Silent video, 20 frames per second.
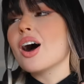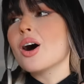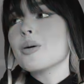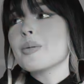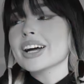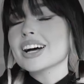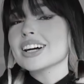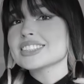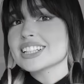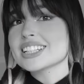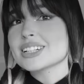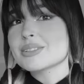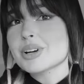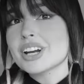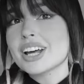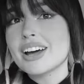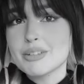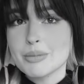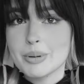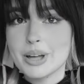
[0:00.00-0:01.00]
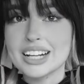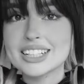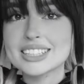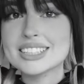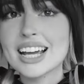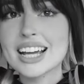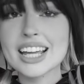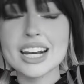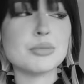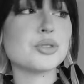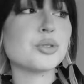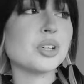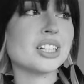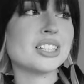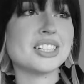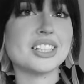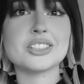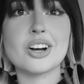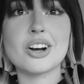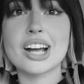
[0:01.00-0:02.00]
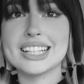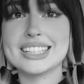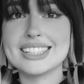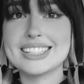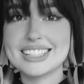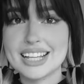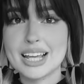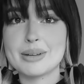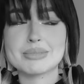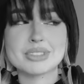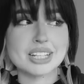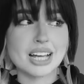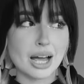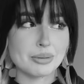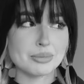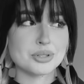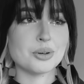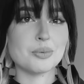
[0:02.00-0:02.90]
Oh my gosh, I think I'm gonna have a panic attack, and I'm doing a TikTok at the same time,